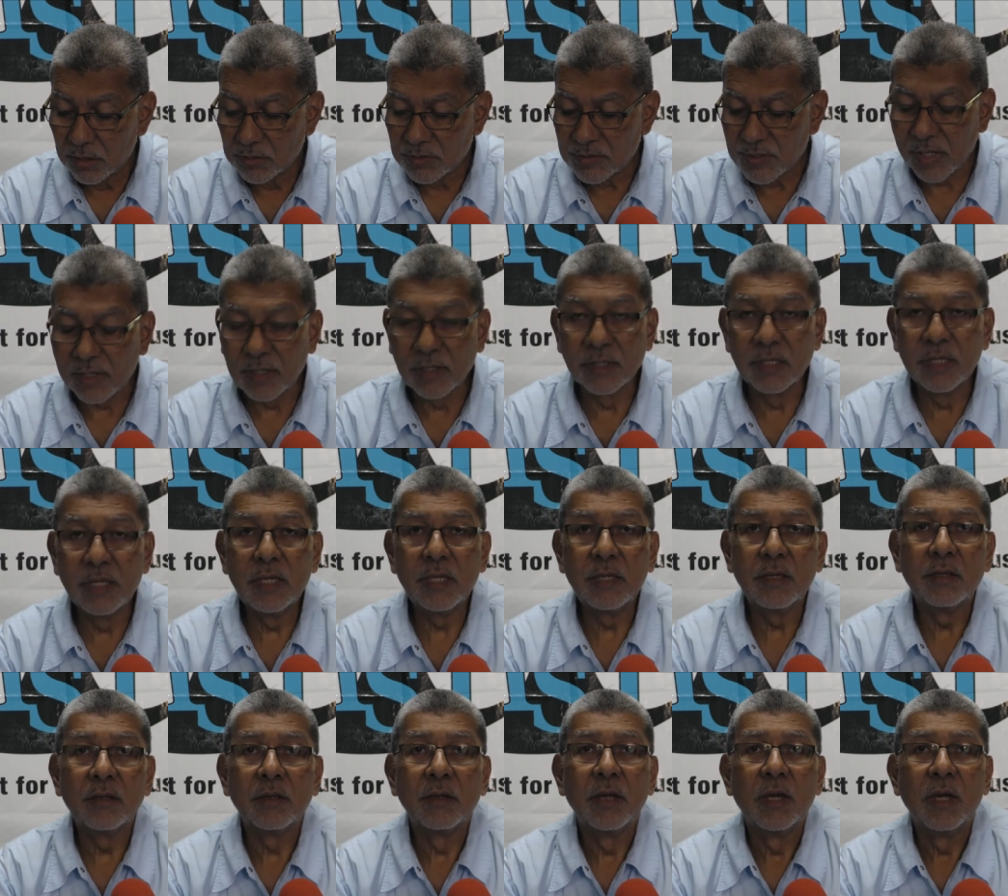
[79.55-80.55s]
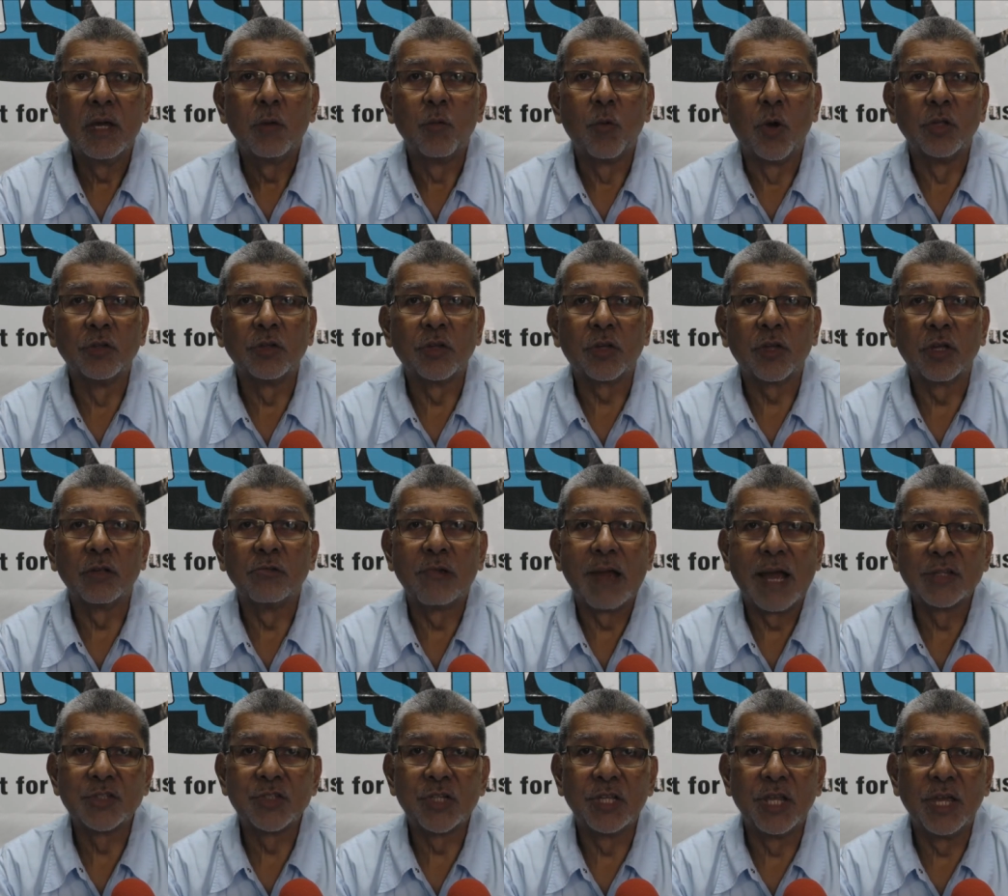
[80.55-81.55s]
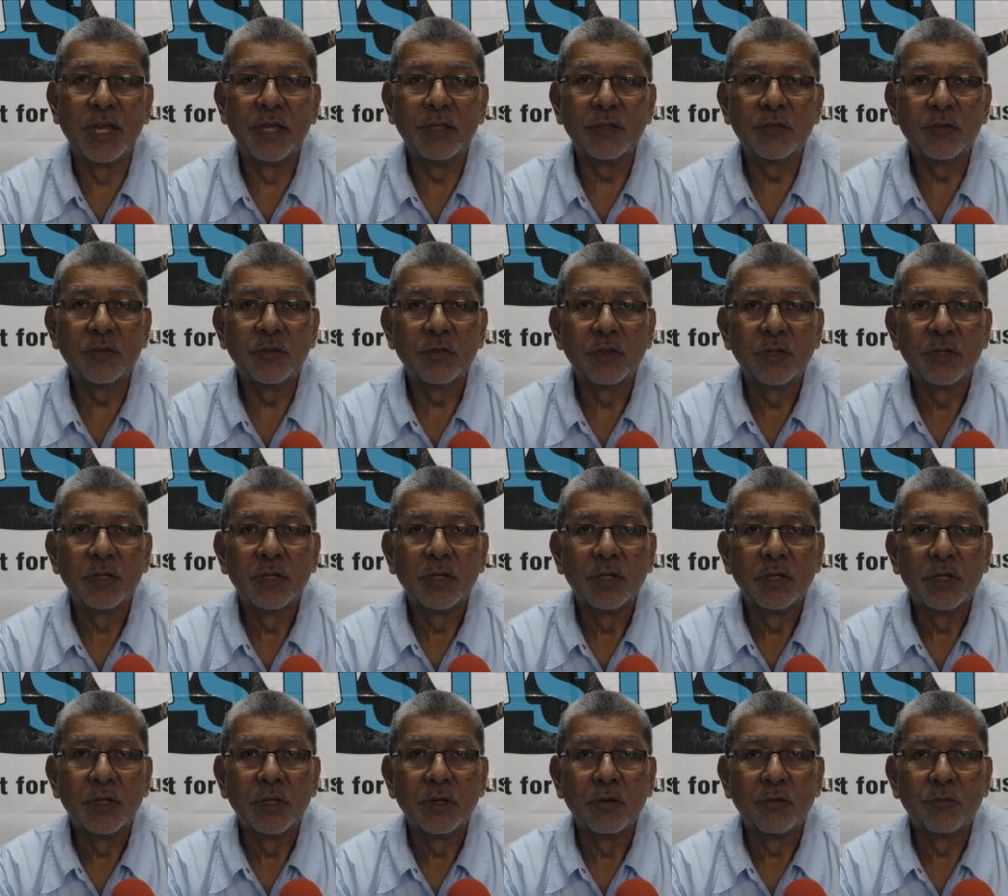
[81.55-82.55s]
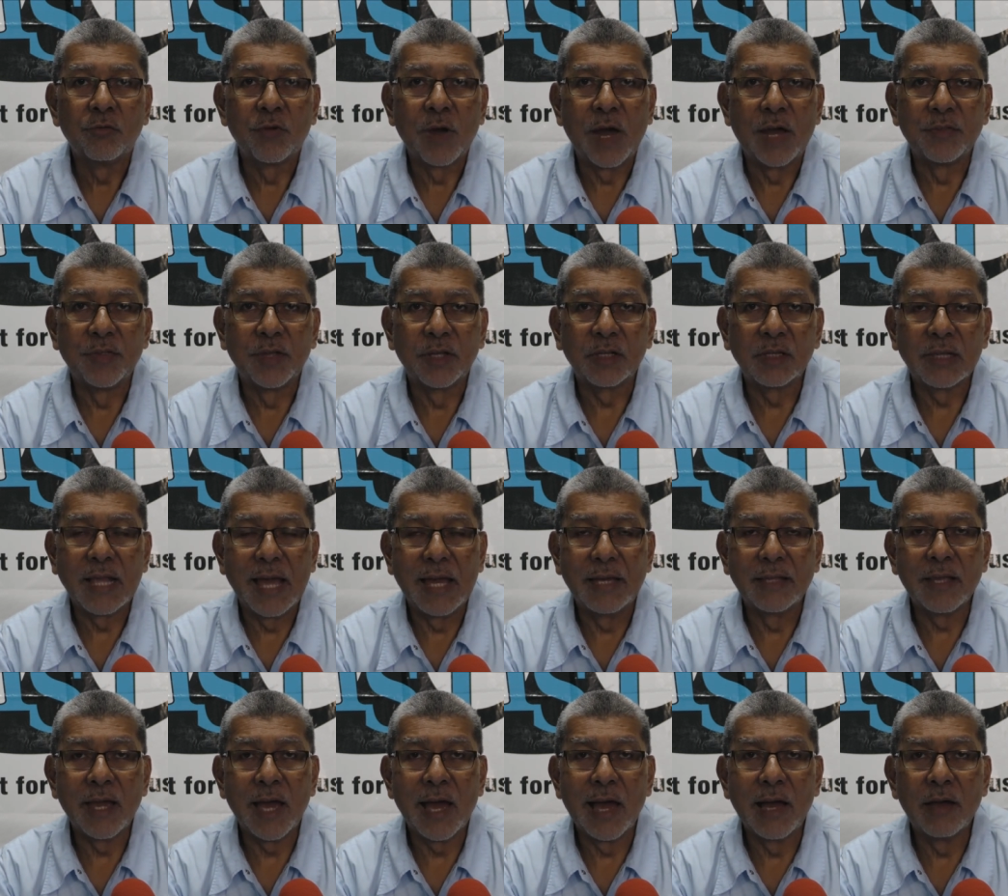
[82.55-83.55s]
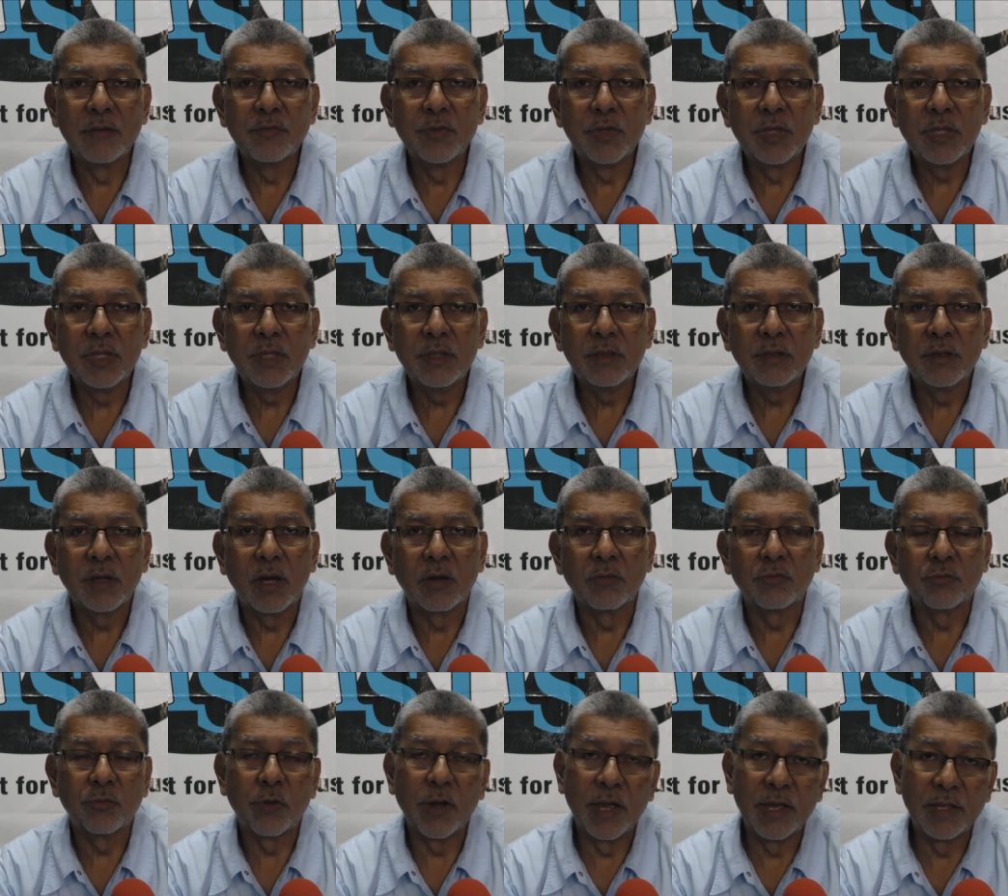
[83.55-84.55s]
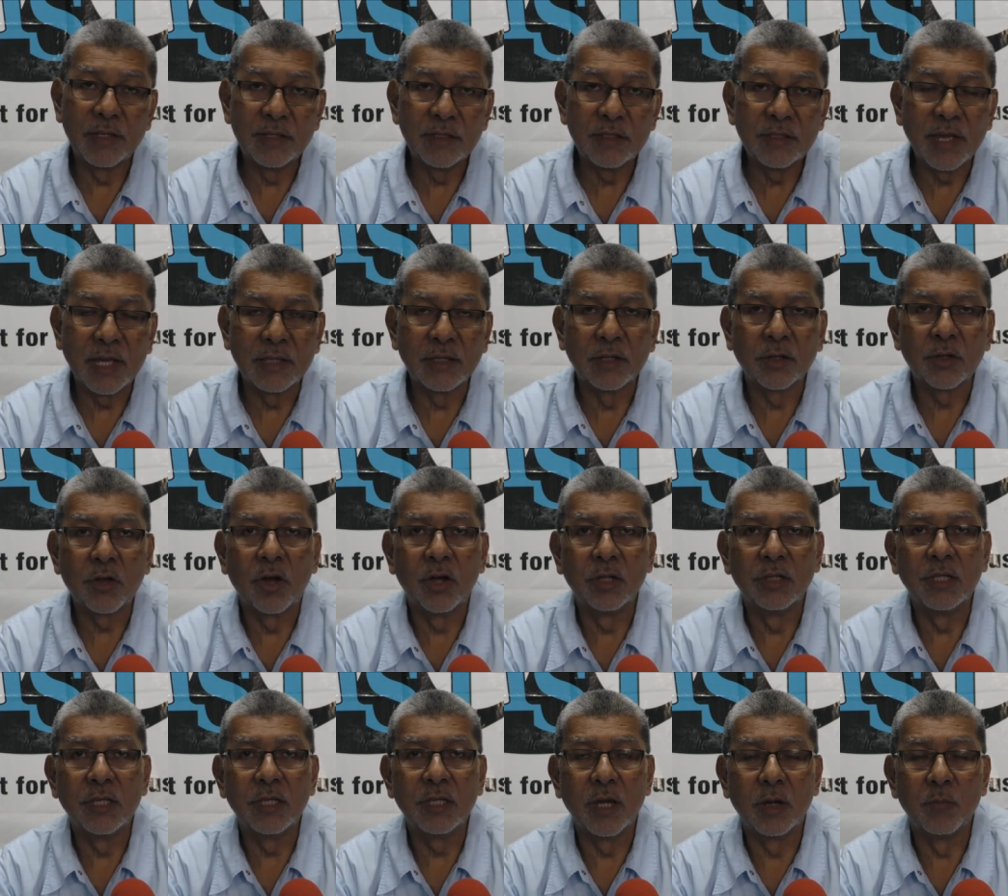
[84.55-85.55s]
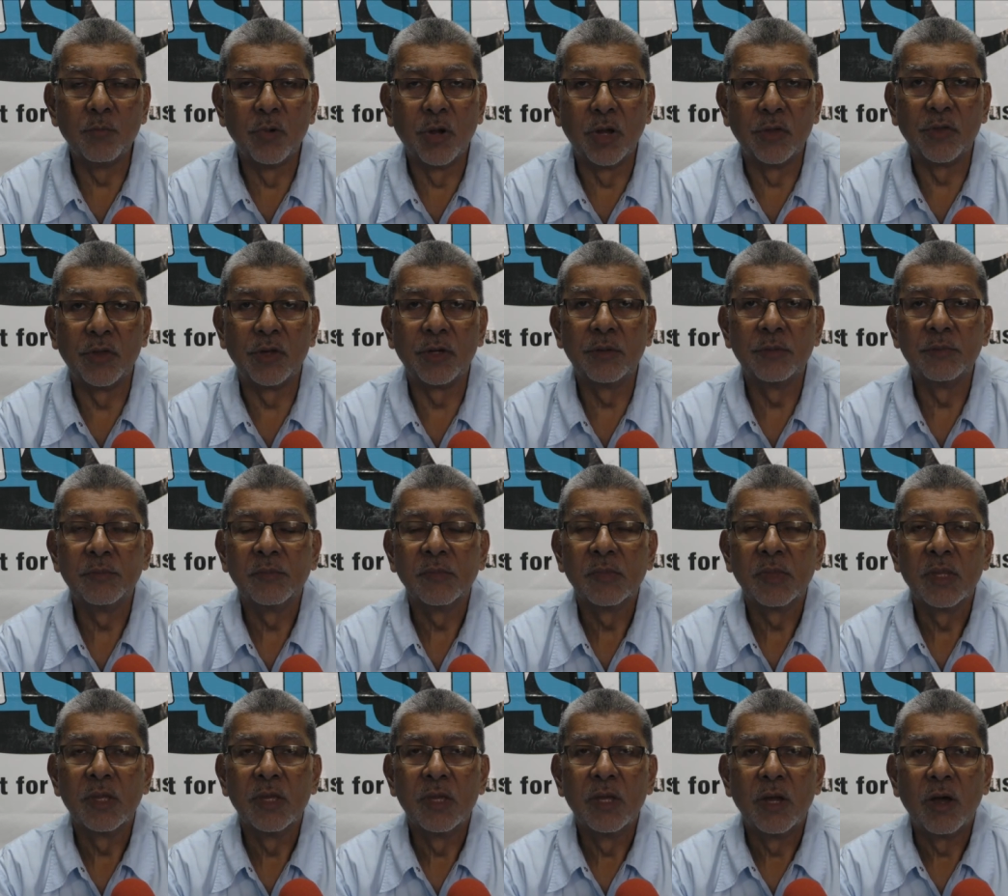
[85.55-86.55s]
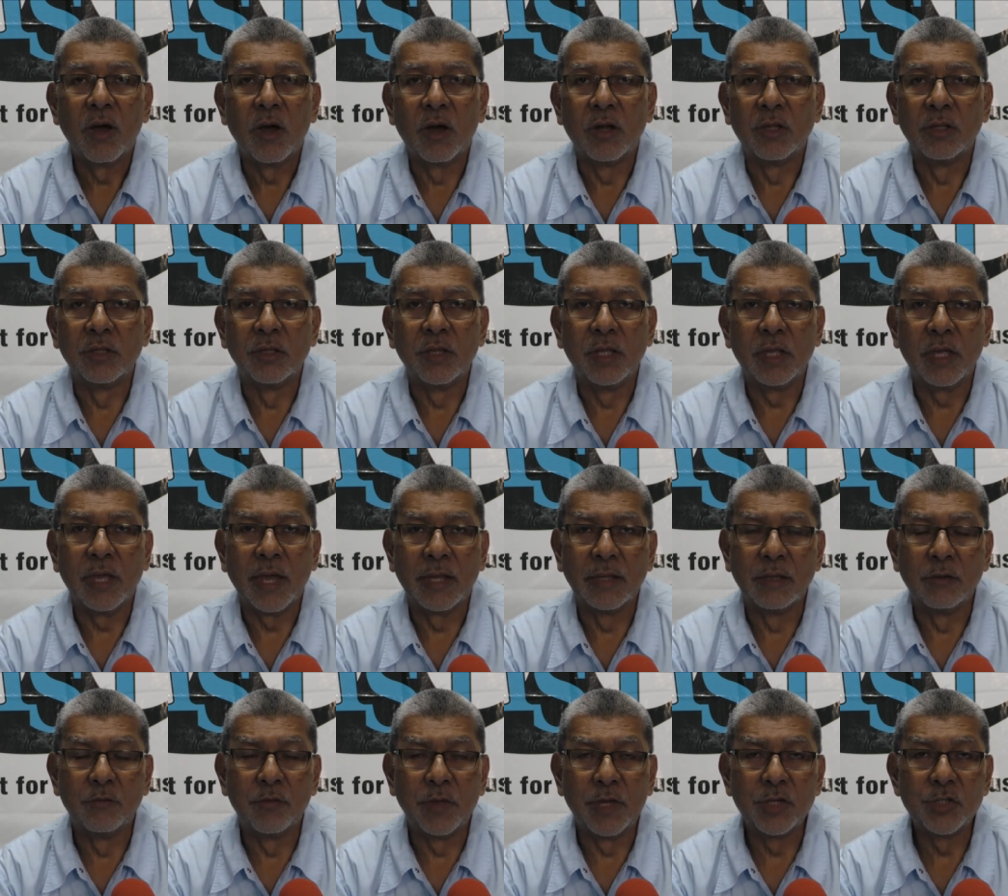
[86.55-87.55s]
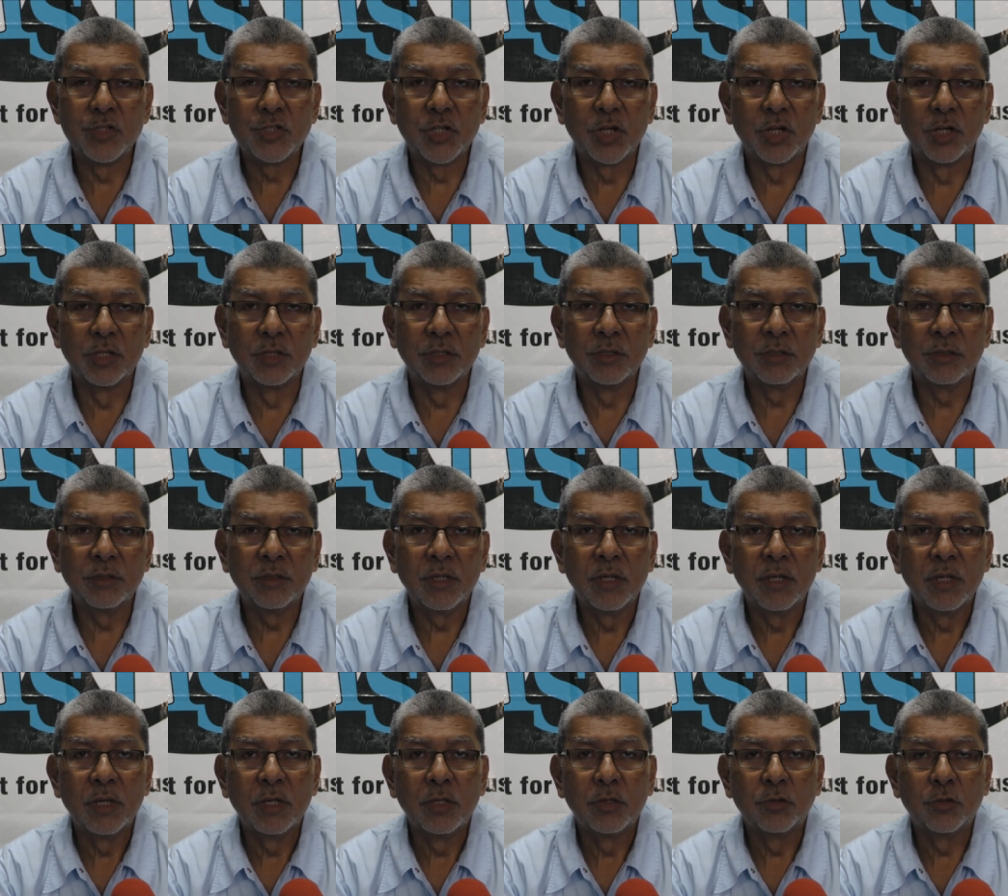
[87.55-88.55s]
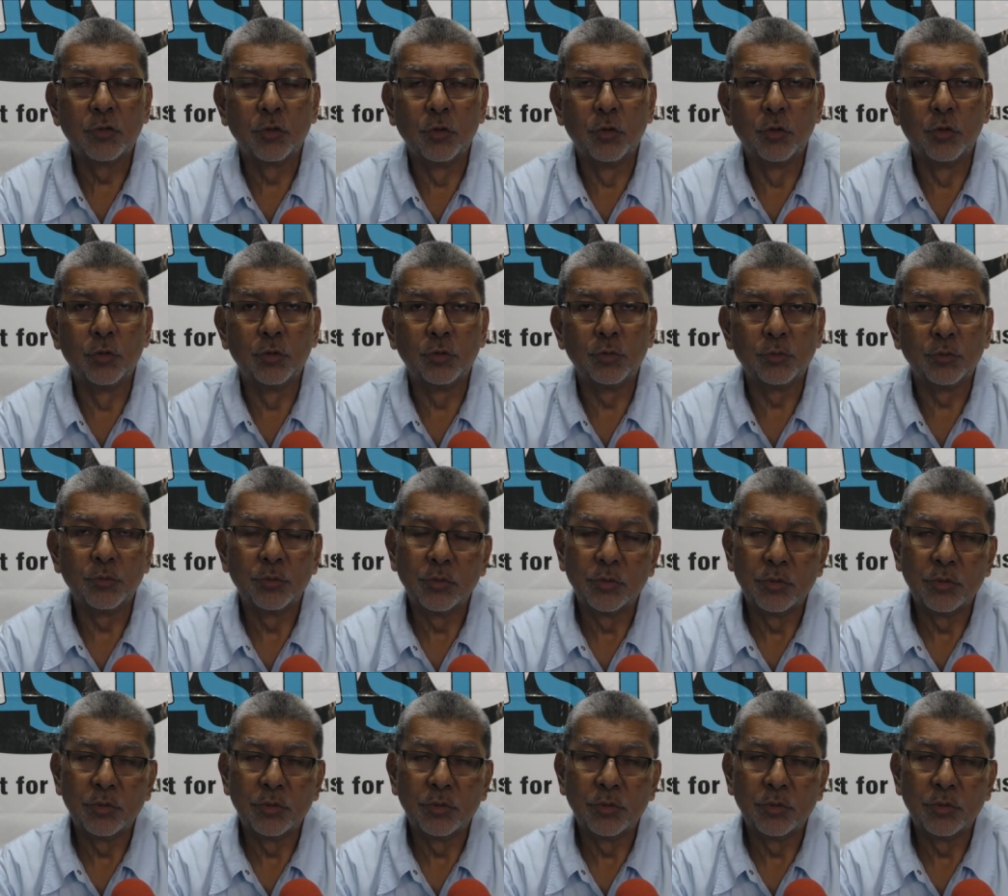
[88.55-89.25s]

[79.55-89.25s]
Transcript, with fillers: Secondly, want to congratulate Father Clyde Harvey, a friend and a colleague, a brother, on the elevation to